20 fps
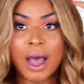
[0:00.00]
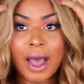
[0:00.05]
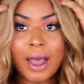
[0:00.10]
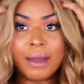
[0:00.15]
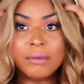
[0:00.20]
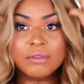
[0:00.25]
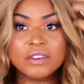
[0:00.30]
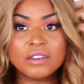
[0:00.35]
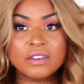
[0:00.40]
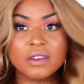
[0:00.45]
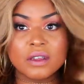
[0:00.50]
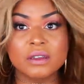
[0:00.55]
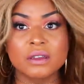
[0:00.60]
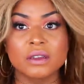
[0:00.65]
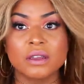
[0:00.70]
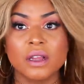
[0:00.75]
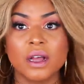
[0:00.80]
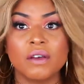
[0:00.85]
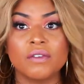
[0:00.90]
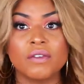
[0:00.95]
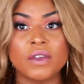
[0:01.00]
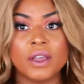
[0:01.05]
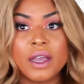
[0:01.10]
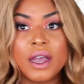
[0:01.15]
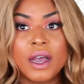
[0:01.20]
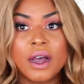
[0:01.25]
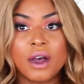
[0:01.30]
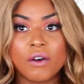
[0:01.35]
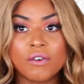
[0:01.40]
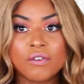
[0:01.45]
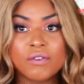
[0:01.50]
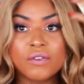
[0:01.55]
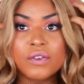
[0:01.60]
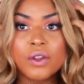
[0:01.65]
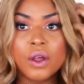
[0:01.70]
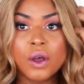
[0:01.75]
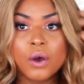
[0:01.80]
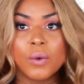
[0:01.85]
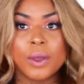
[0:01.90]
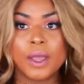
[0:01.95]
I'm just loving how
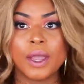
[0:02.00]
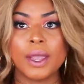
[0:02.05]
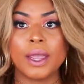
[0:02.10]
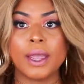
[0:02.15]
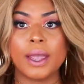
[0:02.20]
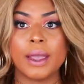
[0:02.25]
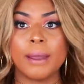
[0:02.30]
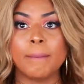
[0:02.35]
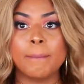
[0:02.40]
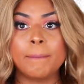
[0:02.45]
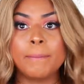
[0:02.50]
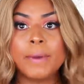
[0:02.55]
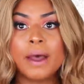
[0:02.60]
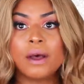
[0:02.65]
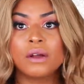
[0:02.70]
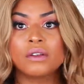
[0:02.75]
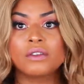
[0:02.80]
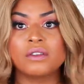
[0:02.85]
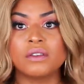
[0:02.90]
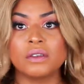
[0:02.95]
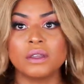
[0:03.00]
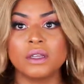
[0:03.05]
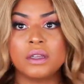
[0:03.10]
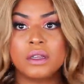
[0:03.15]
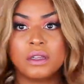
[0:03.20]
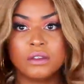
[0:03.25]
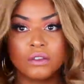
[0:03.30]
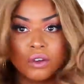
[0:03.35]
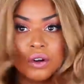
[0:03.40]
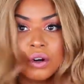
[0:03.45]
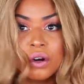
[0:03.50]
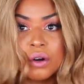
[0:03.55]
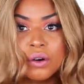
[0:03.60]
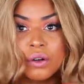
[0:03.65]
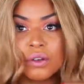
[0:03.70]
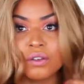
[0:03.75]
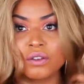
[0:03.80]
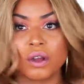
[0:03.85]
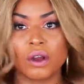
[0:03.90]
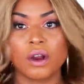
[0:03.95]
flowy and bouncy these
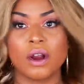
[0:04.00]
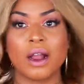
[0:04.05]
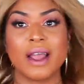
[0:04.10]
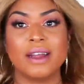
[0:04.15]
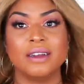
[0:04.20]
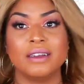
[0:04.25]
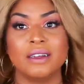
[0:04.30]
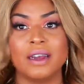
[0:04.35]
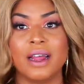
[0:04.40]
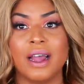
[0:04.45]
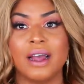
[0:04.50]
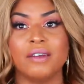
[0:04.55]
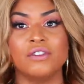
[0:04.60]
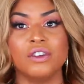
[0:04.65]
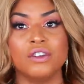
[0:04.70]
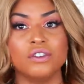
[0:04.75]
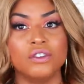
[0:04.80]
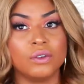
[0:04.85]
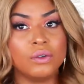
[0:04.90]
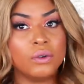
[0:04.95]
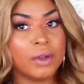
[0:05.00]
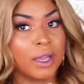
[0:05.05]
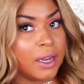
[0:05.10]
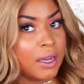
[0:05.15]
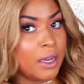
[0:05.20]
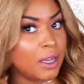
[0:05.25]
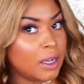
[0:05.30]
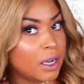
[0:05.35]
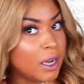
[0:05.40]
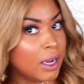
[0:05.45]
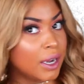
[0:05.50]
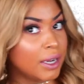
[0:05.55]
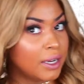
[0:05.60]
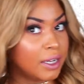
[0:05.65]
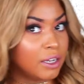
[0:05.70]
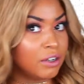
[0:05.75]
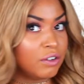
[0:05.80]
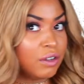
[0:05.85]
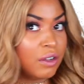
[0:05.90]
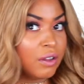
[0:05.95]
curls are. I didn't have to do any
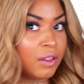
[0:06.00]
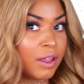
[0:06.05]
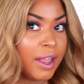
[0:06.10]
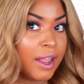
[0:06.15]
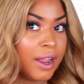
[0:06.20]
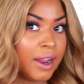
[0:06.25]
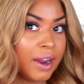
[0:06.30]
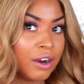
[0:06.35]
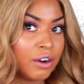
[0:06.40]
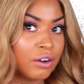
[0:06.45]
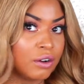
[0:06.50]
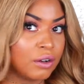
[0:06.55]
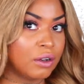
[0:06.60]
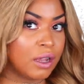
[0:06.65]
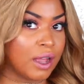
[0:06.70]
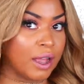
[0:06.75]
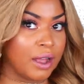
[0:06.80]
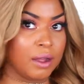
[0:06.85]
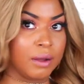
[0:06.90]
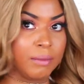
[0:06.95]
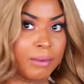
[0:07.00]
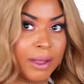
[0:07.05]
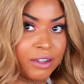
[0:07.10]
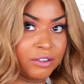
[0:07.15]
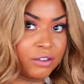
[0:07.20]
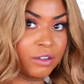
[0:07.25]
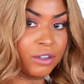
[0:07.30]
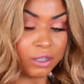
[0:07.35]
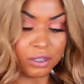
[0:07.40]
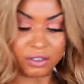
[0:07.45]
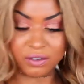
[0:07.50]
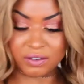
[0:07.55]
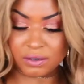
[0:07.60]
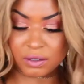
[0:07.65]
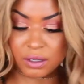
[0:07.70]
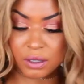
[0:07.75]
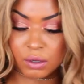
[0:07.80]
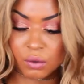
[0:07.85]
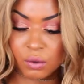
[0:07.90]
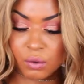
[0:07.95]
cutting to the hair. As you can
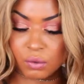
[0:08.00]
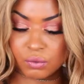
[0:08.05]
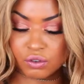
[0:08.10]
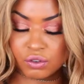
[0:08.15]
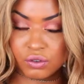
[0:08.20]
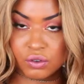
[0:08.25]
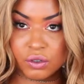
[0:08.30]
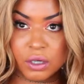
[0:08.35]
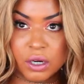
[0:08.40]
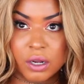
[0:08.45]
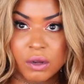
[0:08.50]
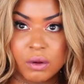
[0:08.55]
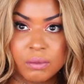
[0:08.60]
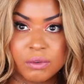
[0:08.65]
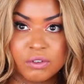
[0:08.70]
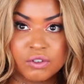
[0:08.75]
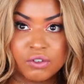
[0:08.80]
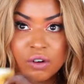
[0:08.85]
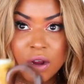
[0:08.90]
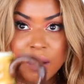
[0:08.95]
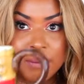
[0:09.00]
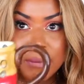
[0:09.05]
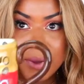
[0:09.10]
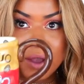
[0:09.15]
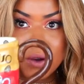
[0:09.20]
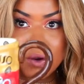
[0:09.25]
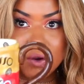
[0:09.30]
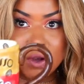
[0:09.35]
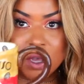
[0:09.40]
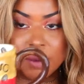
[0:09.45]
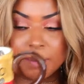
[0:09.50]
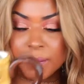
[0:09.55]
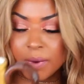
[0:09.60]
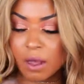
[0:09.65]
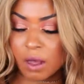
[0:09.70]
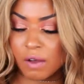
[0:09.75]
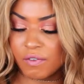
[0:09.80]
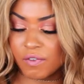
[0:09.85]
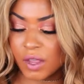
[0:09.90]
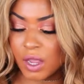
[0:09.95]
see, oh shit, I almost dropped my whole cup of
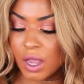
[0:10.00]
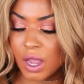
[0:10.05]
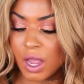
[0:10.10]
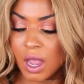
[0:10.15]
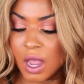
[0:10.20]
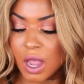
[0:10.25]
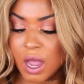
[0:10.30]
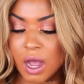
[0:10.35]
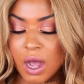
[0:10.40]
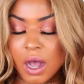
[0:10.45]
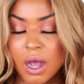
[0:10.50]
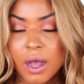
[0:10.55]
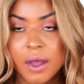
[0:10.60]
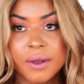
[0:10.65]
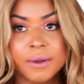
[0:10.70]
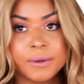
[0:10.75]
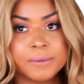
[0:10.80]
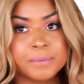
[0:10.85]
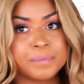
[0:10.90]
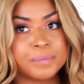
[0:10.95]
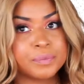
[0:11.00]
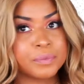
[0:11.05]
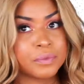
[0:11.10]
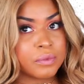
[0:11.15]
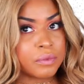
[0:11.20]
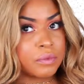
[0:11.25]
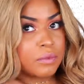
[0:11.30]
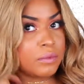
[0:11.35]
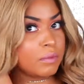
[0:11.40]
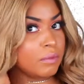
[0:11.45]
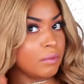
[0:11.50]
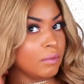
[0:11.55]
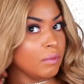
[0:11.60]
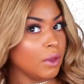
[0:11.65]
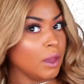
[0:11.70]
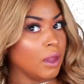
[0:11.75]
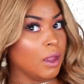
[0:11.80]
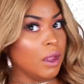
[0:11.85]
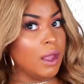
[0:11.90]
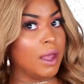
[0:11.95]
coffee.
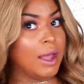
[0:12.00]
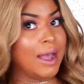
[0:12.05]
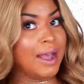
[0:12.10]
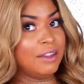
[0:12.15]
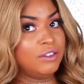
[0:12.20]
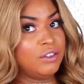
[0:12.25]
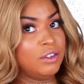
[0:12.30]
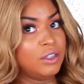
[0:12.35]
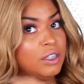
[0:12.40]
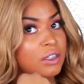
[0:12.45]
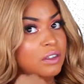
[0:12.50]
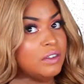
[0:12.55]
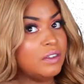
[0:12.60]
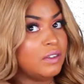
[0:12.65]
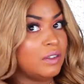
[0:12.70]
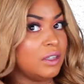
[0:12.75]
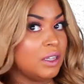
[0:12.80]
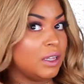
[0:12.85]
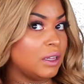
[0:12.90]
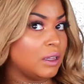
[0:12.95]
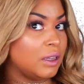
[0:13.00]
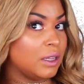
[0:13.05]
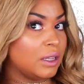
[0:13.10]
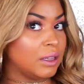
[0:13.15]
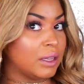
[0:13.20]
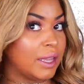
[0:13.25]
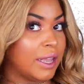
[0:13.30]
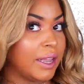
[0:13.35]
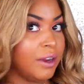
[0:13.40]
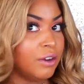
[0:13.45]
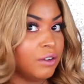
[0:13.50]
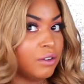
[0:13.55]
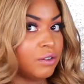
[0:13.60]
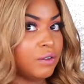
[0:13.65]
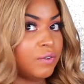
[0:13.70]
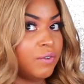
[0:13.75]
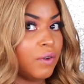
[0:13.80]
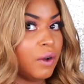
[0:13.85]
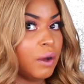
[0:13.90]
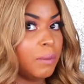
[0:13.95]
As you can see, the
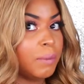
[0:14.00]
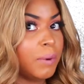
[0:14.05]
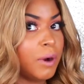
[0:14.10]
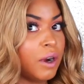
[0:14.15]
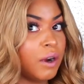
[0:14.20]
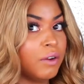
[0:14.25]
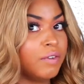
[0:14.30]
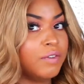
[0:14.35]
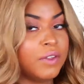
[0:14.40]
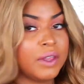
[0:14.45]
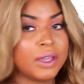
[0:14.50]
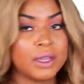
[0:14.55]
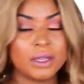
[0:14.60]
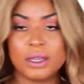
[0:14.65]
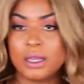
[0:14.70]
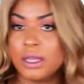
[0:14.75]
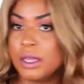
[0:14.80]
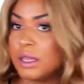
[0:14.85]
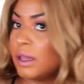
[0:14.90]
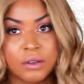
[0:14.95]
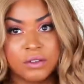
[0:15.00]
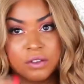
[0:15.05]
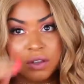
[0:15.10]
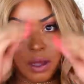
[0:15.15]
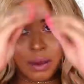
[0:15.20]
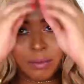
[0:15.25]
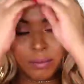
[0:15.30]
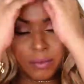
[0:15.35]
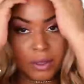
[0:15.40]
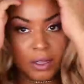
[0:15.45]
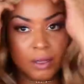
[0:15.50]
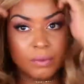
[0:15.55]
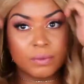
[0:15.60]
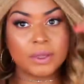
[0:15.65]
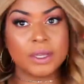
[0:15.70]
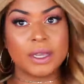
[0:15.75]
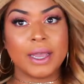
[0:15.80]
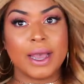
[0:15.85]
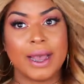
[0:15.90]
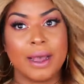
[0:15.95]
layers fall perfectly. So I'm really,
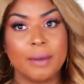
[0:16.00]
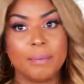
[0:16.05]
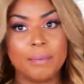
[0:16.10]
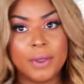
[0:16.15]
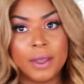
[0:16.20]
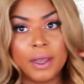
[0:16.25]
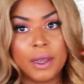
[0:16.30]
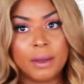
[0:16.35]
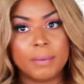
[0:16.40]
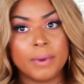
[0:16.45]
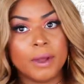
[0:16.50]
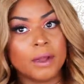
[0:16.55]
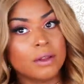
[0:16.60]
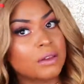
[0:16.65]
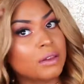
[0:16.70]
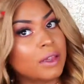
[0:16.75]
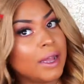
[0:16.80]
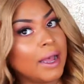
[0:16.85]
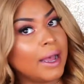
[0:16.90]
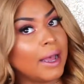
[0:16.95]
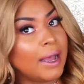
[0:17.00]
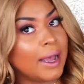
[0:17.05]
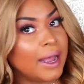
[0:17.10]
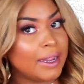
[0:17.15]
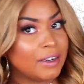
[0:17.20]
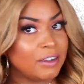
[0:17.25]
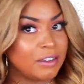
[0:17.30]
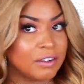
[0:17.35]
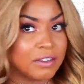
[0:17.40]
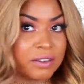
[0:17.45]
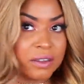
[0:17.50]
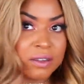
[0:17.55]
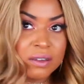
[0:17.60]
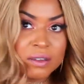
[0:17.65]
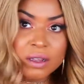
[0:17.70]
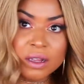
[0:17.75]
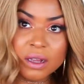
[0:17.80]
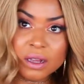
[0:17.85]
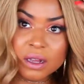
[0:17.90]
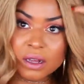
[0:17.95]
really happy about that. I just
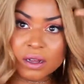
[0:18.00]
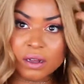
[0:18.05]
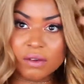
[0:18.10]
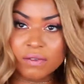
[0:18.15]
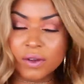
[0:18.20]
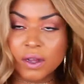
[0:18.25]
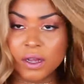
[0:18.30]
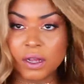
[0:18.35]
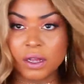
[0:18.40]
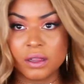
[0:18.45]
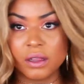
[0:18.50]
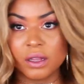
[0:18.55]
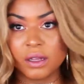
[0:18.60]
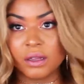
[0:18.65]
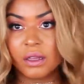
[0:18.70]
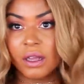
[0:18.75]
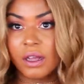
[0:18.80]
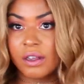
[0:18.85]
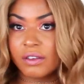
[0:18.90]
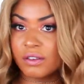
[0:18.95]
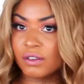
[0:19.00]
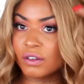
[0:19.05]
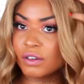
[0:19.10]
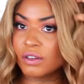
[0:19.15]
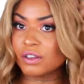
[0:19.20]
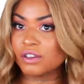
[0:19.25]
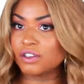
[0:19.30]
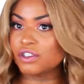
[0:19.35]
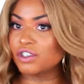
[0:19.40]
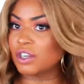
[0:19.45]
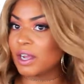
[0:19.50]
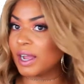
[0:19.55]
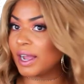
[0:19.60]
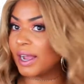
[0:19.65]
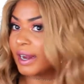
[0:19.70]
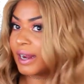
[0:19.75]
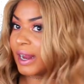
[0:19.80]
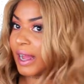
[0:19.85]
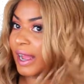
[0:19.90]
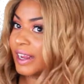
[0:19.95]
love the luster, the shine.